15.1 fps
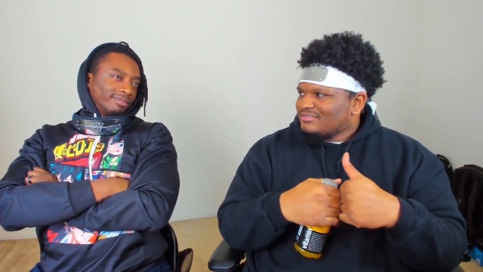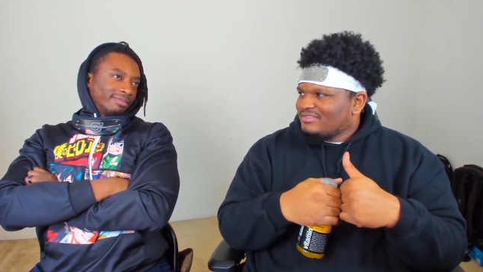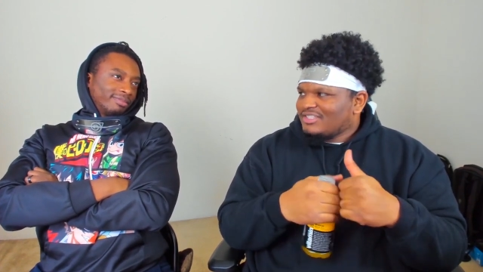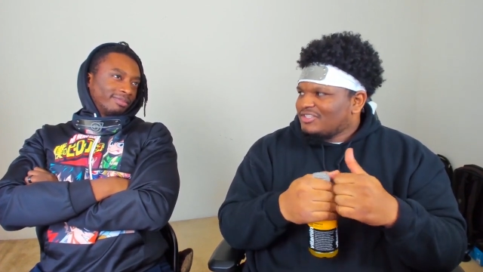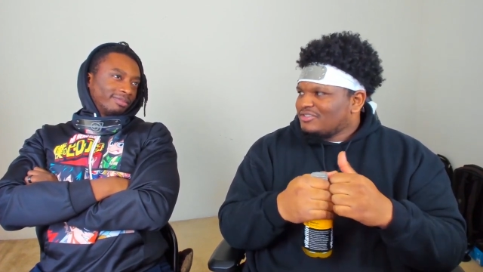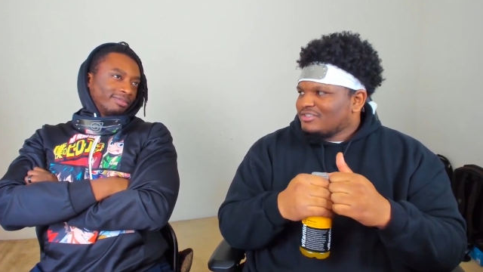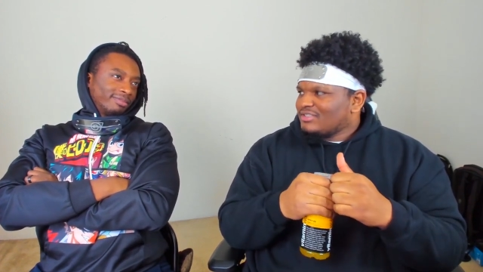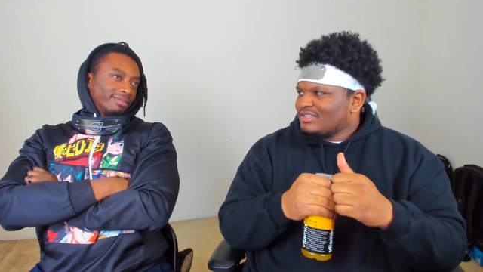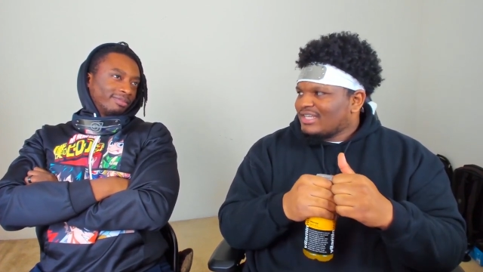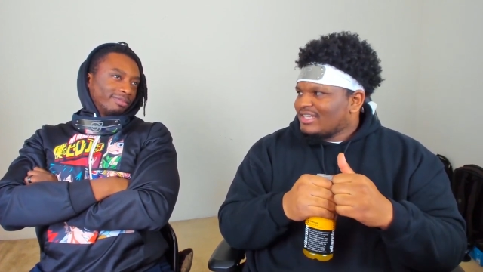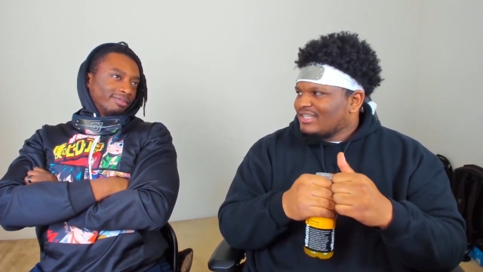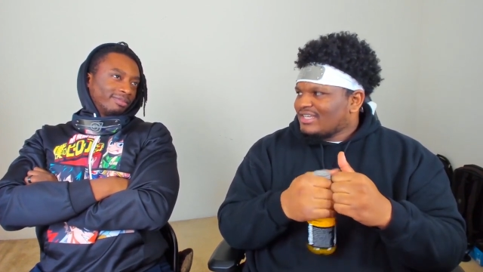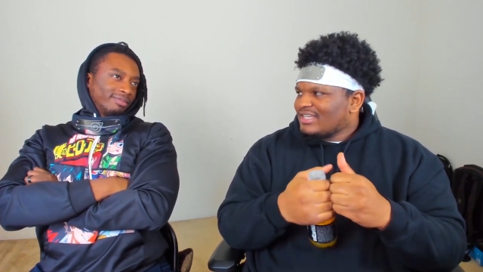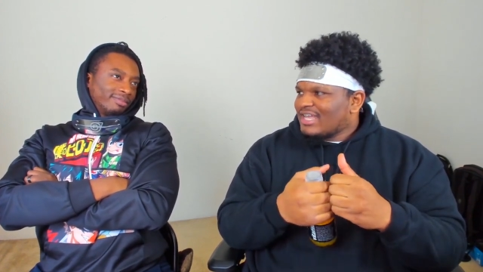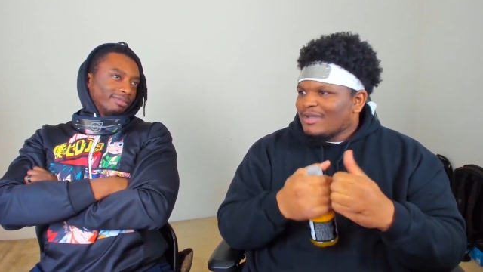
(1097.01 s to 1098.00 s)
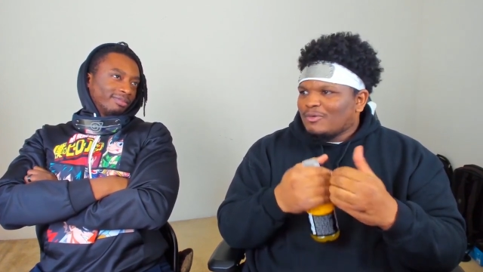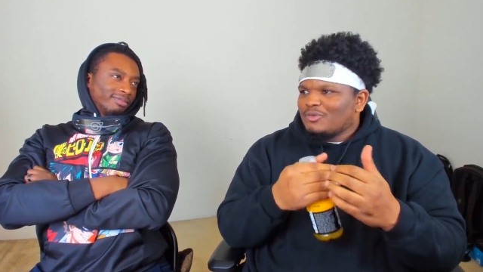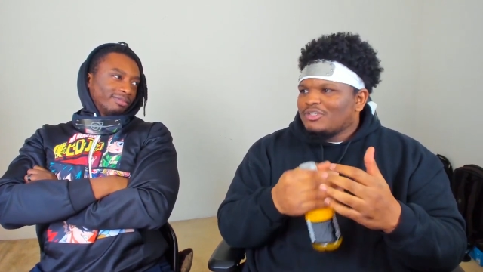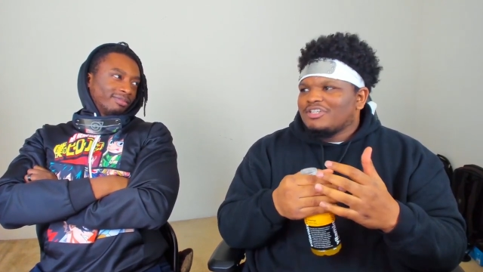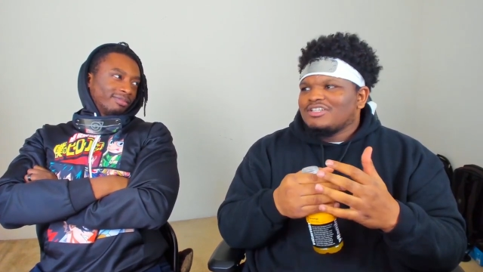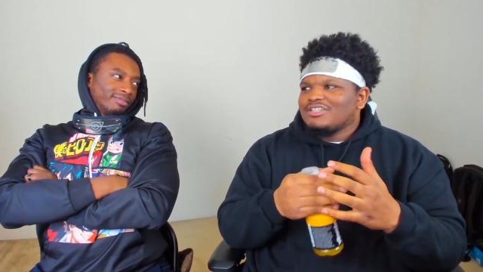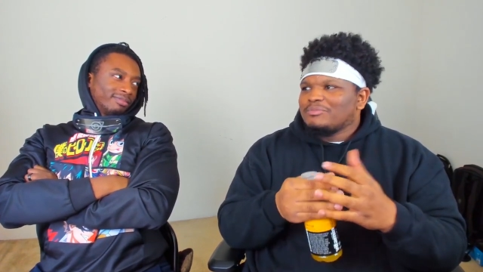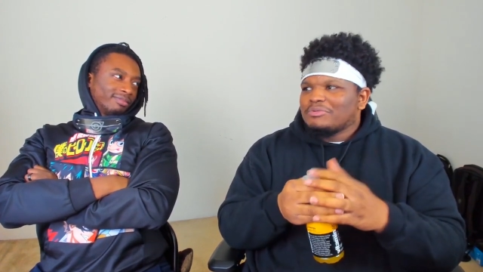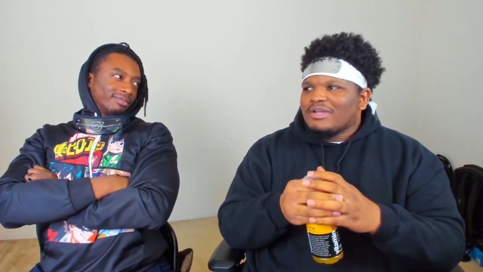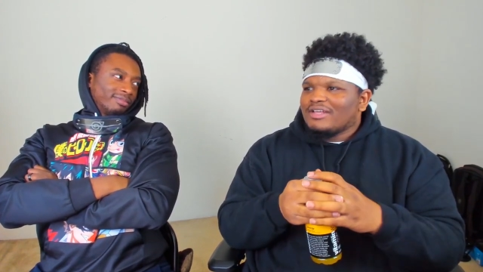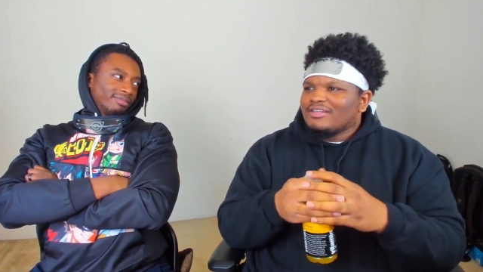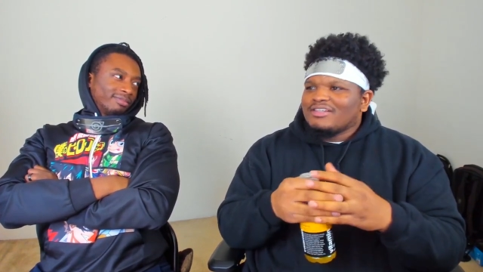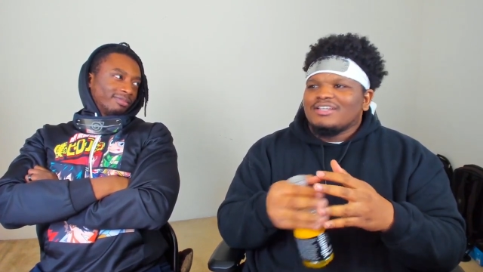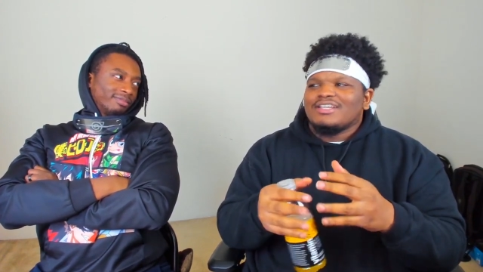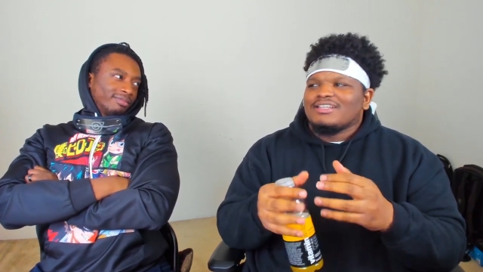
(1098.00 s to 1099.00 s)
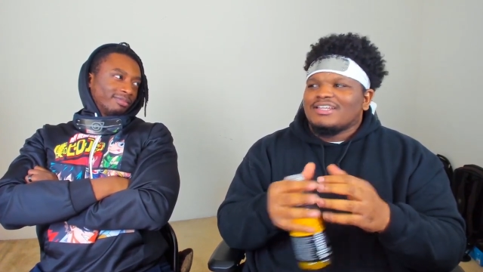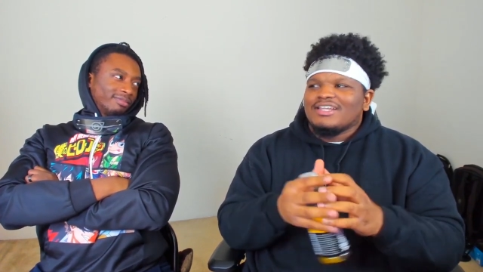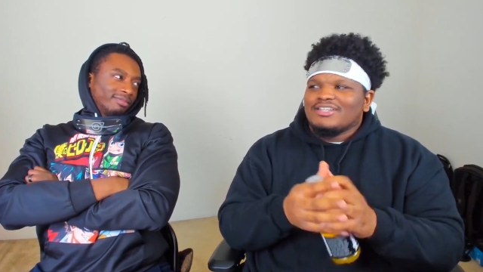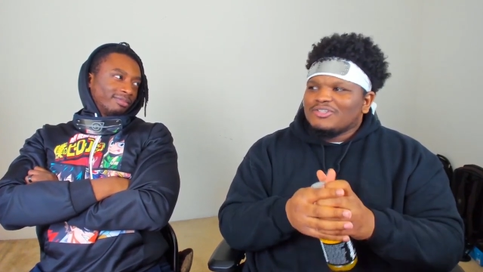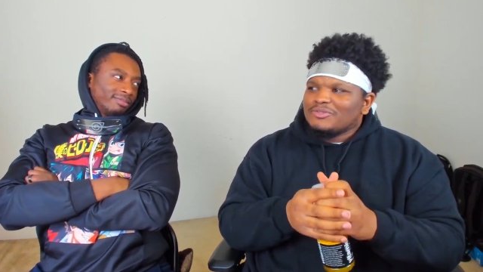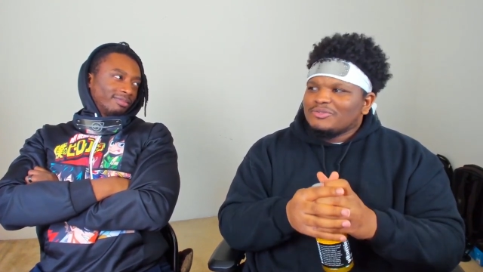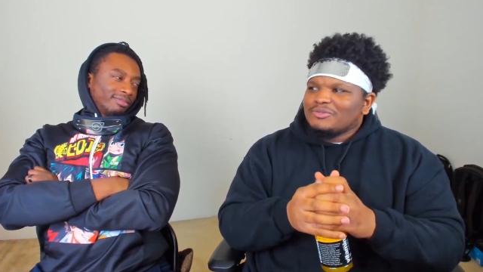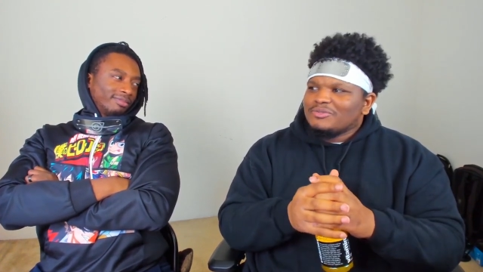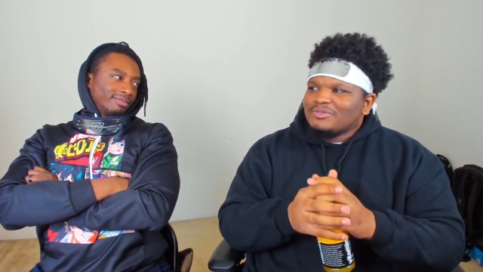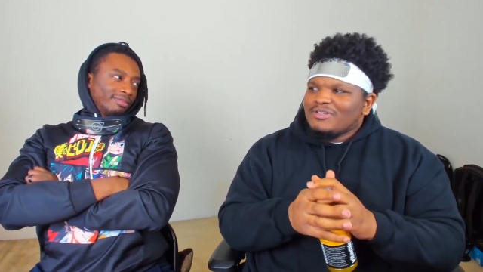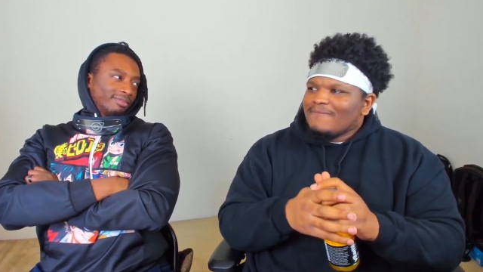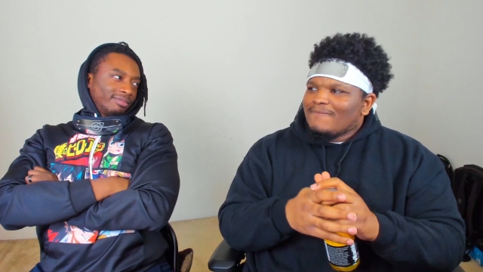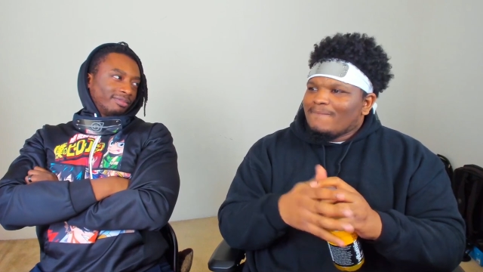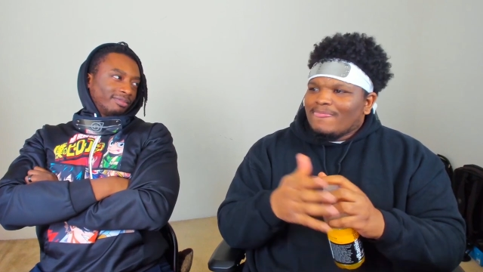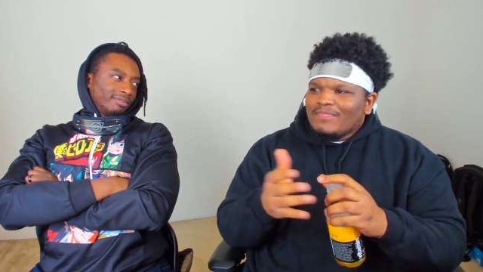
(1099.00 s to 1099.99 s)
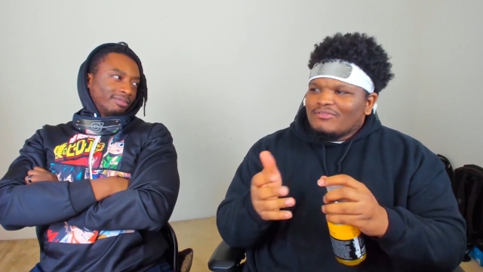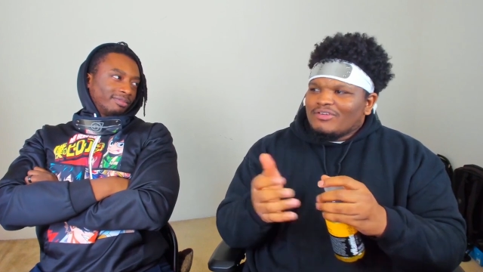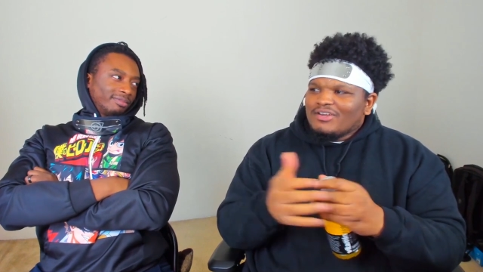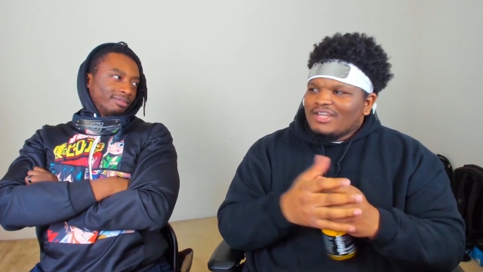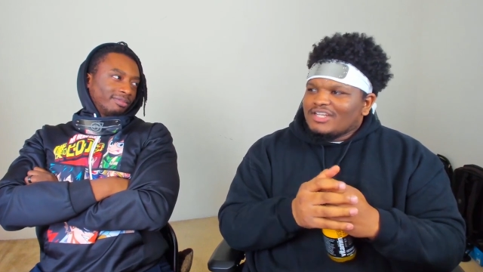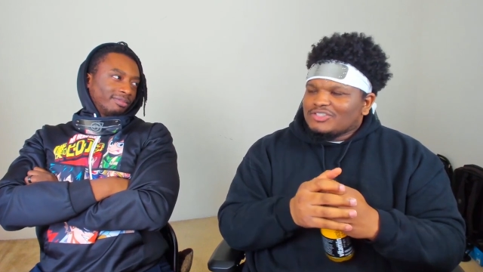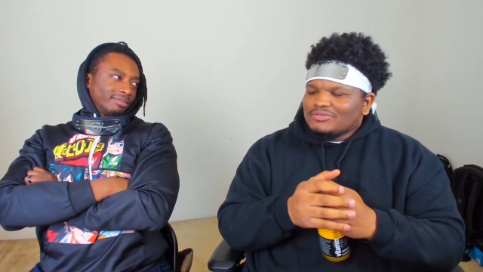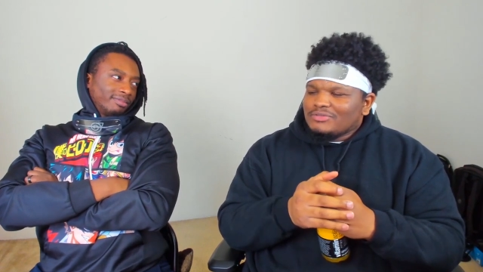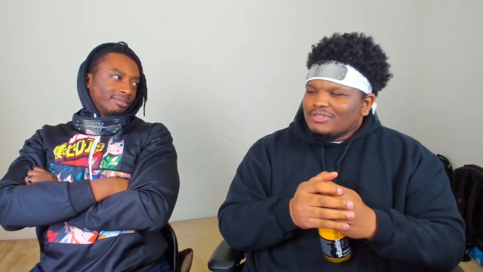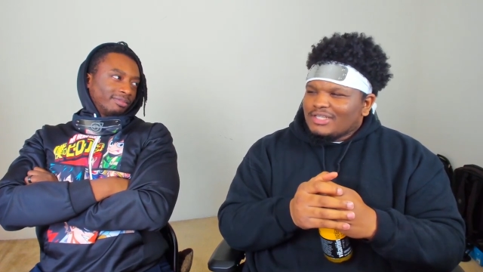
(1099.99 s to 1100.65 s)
Speaker 1: Literally, like I would literally probably look at that dude for the next three